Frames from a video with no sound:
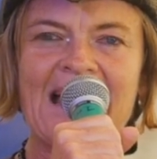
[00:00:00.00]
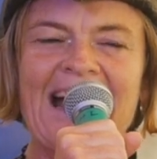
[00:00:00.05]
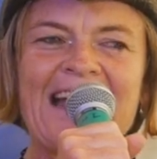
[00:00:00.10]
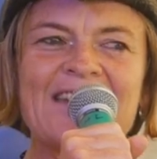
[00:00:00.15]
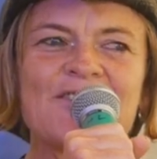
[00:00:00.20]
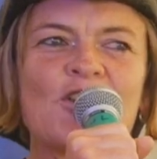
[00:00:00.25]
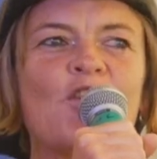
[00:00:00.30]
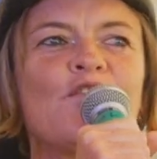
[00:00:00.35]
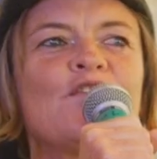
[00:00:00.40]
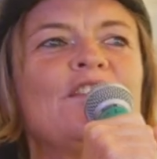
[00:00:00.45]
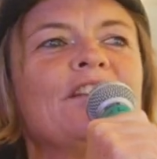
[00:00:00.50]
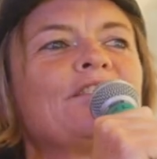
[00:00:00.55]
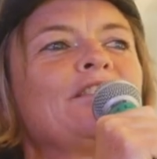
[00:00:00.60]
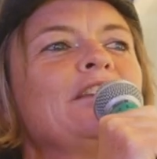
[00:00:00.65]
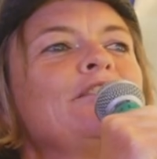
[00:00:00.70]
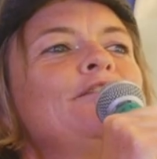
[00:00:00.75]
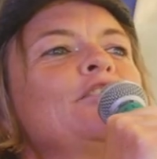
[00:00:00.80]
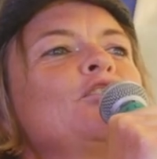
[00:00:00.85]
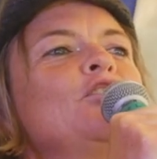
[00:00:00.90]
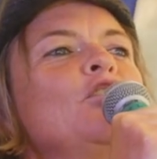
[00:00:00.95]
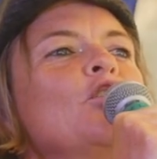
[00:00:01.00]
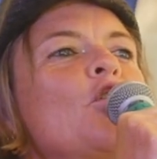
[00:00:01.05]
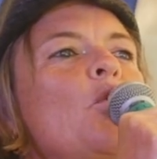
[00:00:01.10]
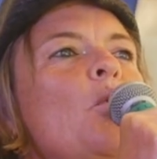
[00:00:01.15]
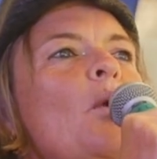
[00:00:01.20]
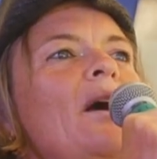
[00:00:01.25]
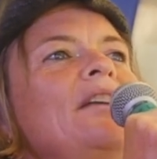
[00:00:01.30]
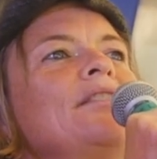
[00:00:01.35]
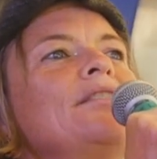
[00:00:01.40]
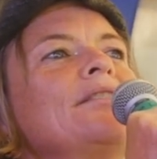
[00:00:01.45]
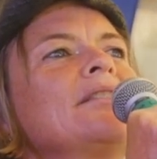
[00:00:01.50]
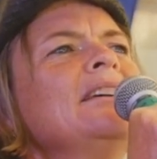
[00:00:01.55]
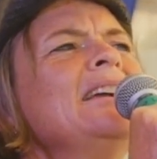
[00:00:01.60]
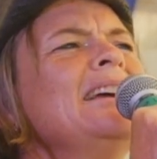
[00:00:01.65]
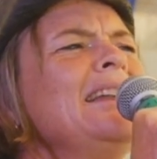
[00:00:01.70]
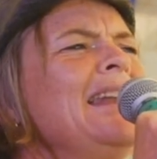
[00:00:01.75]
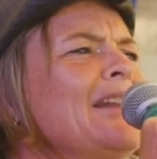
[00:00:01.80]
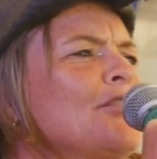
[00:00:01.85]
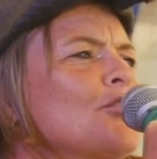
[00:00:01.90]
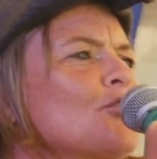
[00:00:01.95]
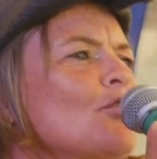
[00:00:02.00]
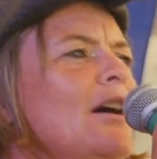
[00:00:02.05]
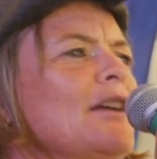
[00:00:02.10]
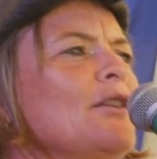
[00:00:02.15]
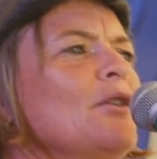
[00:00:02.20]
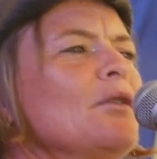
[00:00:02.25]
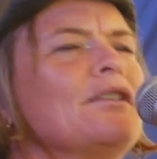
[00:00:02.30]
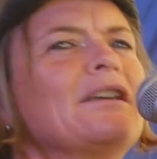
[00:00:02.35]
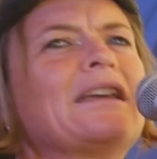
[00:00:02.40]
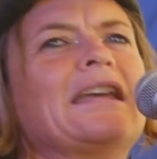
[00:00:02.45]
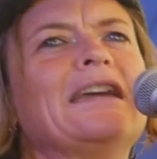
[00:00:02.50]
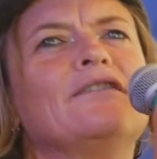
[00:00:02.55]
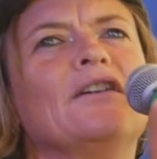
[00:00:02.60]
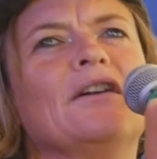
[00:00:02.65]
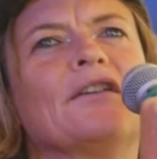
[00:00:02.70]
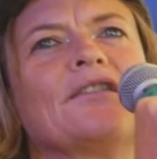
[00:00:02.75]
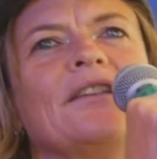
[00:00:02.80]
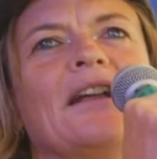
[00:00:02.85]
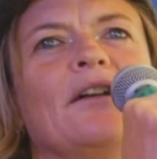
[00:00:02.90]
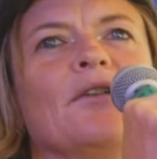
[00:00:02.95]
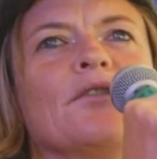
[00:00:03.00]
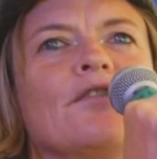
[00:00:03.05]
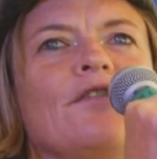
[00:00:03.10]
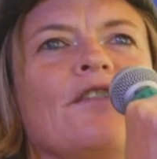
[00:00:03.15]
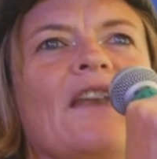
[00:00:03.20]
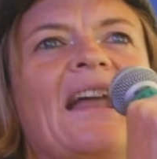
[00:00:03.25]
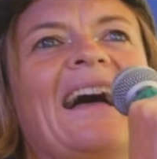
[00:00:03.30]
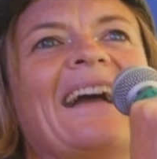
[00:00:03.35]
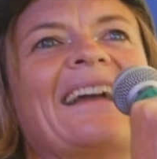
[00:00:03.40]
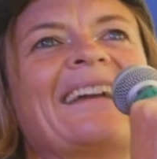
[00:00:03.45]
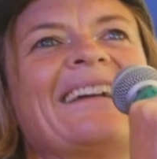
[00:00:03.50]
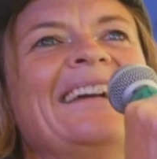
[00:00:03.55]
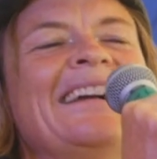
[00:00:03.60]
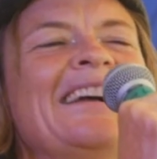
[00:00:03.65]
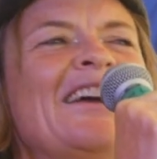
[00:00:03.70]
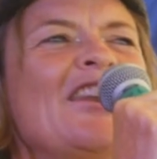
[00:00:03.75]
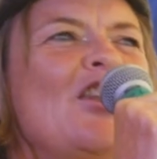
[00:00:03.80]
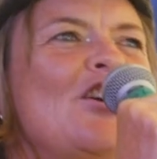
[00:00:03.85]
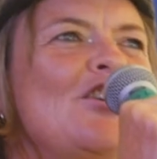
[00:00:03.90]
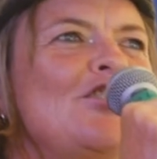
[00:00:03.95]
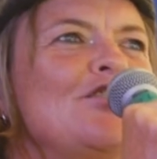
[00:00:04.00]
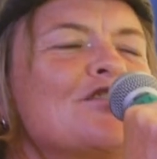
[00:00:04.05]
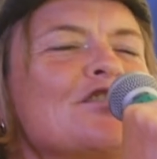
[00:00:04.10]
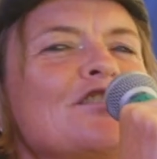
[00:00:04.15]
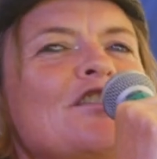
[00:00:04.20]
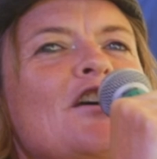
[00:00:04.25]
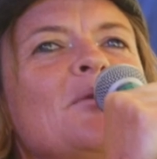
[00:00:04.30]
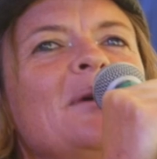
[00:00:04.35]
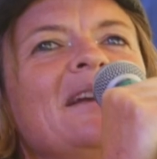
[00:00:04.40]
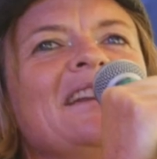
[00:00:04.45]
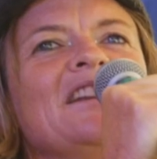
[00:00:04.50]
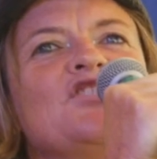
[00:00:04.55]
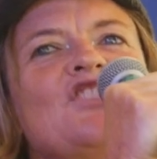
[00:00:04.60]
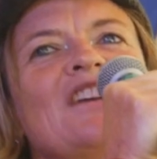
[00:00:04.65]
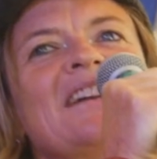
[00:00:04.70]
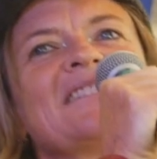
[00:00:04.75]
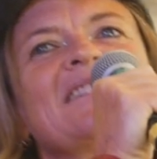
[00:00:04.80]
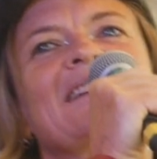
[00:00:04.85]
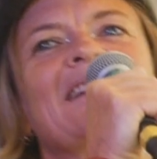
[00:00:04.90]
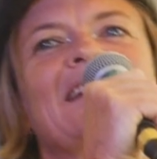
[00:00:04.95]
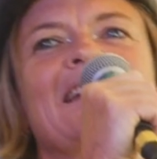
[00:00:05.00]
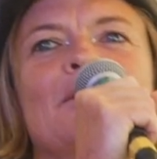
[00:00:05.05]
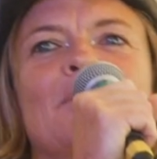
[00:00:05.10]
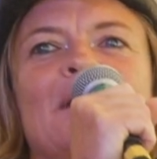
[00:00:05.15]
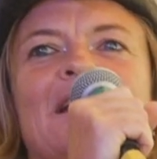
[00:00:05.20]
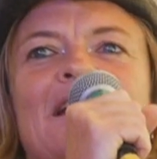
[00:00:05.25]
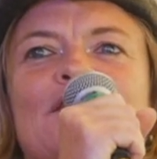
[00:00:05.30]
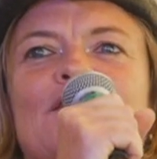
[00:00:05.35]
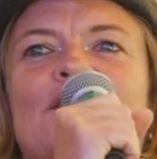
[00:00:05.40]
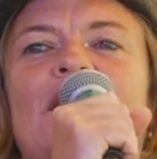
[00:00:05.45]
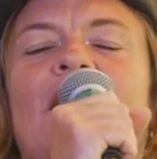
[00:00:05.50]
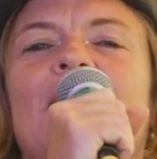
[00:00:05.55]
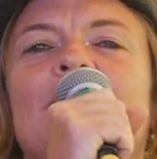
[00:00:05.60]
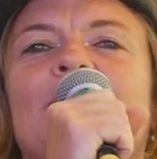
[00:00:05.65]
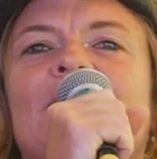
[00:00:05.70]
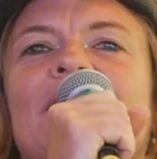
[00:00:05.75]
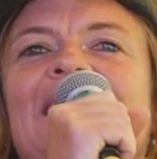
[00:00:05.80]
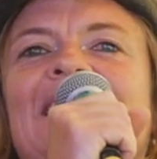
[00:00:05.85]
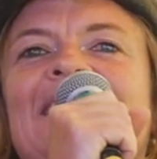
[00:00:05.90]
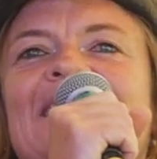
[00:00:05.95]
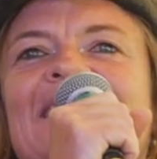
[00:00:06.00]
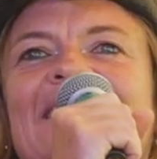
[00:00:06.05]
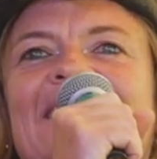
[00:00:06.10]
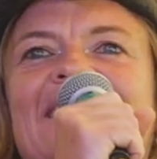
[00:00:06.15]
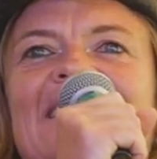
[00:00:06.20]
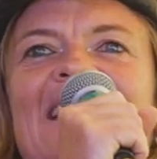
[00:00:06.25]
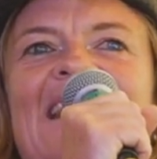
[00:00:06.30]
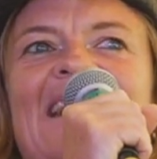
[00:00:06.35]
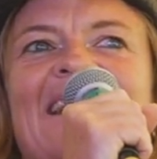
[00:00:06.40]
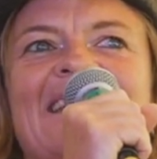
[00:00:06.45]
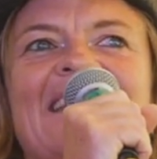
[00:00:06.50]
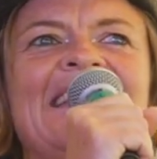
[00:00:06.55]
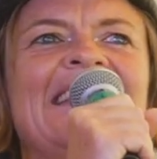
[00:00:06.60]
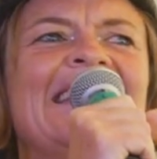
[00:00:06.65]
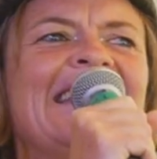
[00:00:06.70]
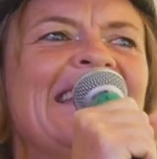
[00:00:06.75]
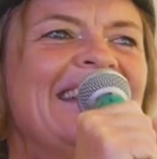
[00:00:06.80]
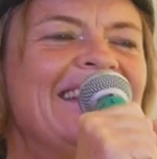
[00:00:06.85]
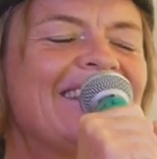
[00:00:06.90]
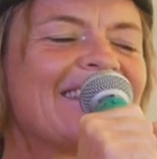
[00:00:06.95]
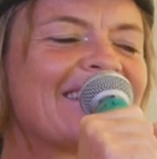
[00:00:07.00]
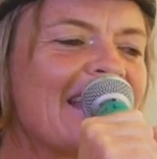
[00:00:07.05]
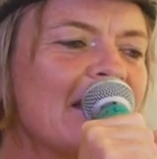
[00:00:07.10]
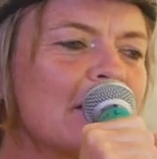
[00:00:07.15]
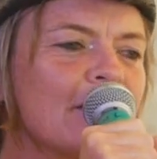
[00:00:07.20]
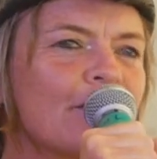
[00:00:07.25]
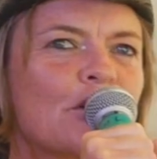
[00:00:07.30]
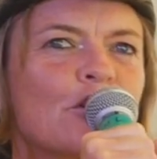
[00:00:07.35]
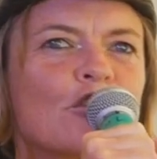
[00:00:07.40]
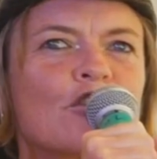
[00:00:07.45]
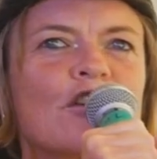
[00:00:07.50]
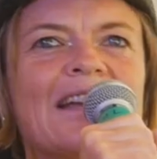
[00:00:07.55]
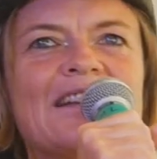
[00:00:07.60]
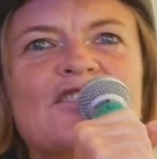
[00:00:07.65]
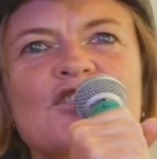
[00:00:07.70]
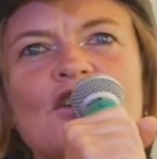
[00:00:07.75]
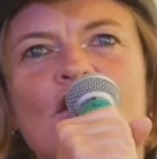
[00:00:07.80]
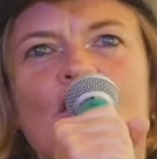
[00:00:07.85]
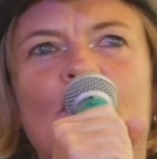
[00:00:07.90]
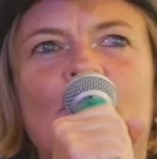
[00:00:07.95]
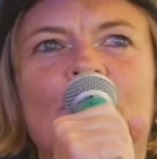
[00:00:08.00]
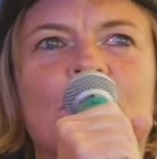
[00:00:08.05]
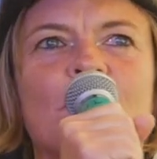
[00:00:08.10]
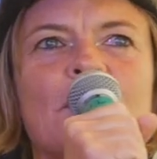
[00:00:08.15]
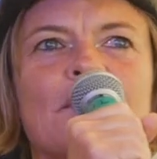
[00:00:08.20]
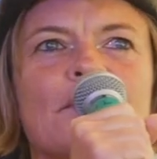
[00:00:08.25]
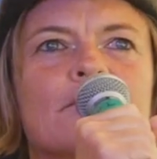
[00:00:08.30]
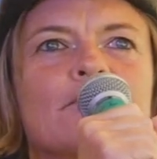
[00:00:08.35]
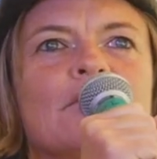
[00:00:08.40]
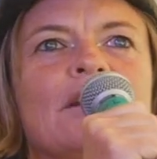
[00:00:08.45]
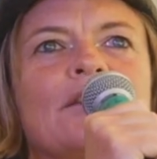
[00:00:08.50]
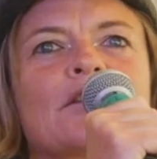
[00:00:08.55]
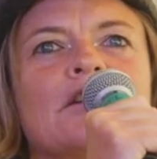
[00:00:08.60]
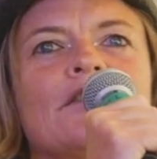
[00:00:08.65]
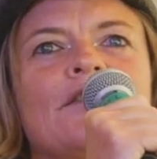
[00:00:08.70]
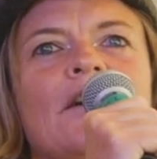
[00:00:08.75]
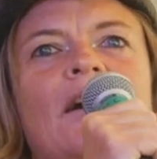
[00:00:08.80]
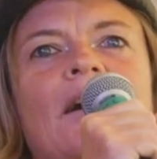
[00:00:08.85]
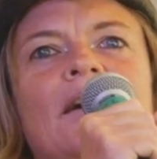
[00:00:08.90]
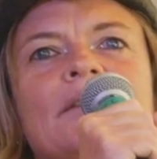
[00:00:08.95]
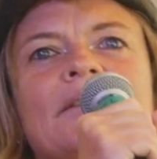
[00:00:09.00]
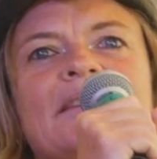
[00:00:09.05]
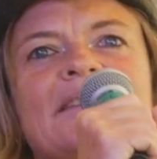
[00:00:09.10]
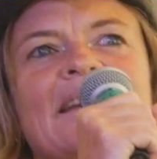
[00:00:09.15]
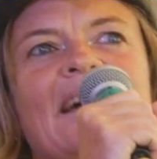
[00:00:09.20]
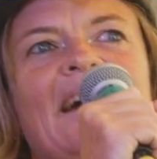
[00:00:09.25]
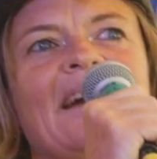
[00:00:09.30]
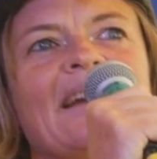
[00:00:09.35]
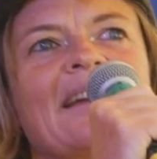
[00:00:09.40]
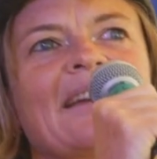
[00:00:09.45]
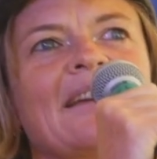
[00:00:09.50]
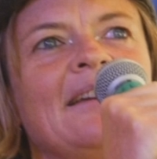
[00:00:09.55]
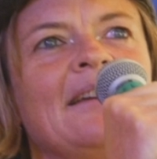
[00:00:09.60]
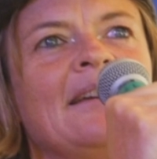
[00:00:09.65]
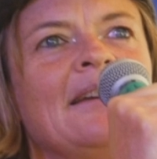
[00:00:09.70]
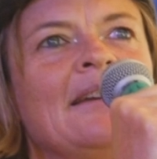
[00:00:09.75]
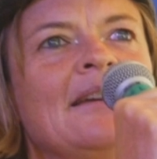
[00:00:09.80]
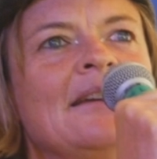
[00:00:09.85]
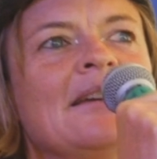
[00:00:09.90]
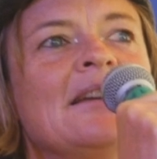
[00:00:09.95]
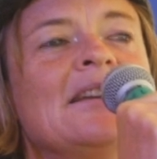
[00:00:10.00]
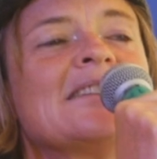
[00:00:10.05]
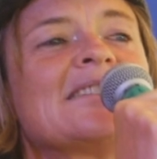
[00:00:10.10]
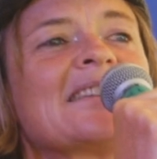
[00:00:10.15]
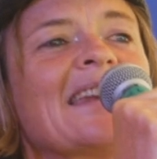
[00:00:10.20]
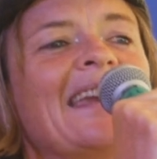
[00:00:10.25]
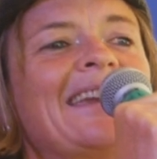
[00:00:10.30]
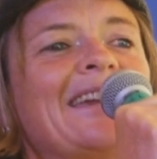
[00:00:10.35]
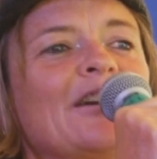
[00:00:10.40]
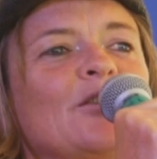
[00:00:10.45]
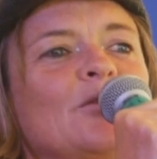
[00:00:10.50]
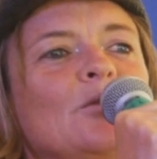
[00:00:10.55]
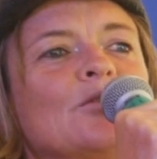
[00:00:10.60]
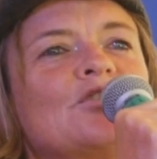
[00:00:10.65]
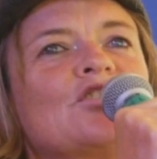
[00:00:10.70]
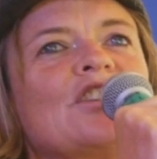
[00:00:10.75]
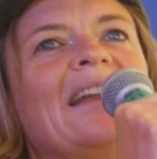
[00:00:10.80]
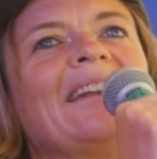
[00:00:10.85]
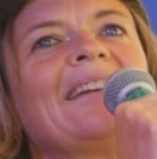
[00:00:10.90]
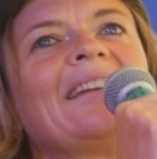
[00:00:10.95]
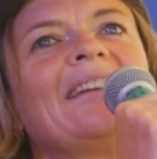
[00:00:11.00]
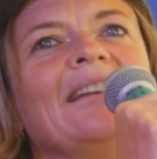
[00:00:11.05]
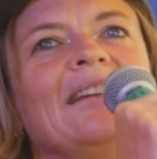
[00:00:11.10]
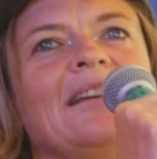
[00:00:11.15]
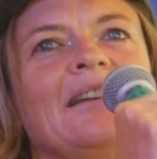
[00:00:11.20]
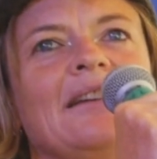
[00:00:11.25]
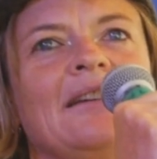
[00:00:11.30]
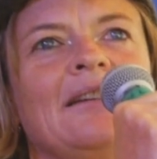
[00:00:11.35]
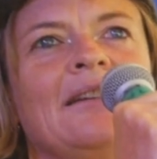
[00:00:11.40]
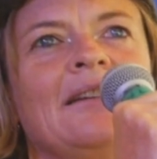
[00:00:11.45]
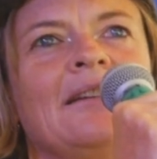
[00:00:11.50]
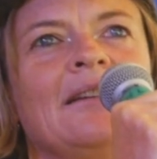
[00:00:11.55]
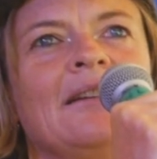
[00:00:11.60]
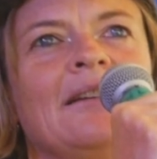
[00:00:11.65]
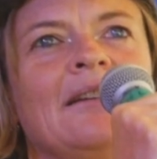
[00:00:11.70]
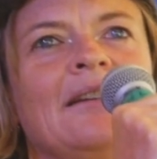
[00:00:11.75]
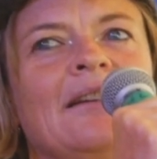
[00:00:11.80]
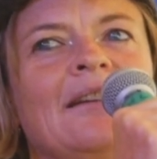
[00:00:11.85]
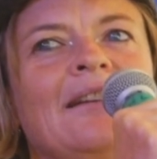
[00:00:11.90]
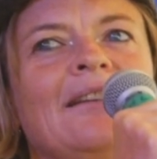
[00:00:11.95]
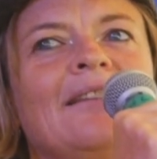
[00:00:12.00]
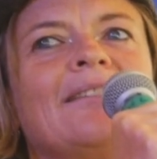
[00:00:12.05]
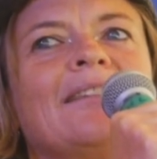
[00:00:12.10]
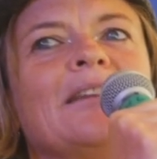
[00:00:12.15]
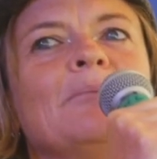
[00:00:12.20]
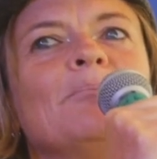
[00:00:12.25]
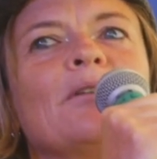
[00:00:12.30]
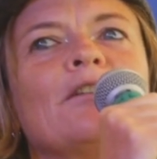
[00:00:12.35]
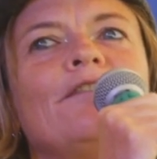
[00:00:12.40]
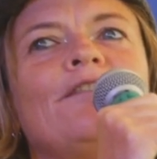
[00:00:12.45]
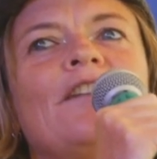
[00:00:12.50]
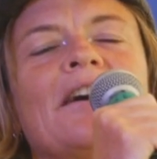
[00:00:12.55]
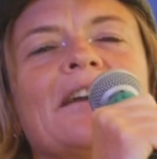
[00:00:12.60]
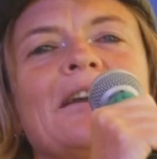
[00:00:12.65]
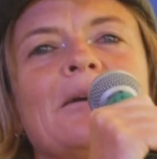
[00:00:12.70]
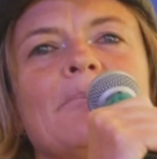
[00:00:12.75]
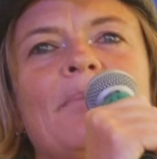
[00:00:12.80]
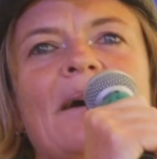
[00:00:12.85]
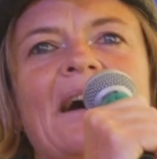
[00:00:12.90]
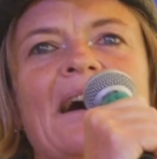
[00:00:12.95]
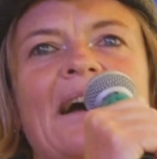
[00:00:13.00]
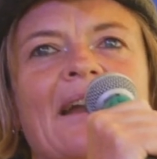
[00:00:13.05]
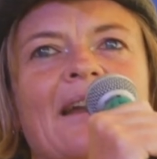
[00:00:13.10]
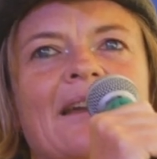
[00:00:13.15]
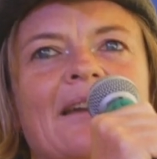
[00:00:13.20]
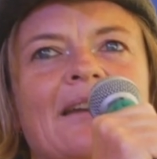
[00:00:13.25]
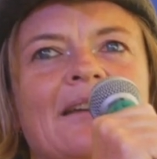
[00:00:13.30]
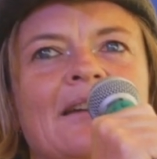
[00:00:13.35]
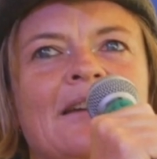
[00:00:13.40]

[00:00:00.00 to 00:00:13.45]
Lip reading: And on this difficult quest, let's try not to give ourselves flack. Learn to know energetically when it's time to hit the sack, instead of couraging on with the risk of heart attack. Take it all gently, simplify it back.